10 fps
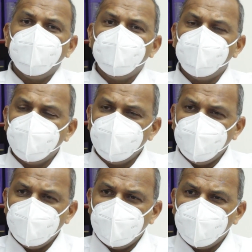we
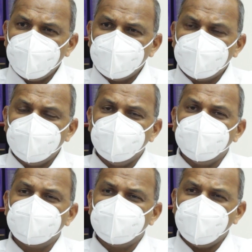would be able
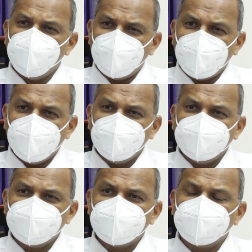to
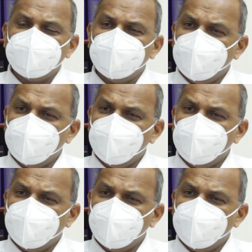stabilize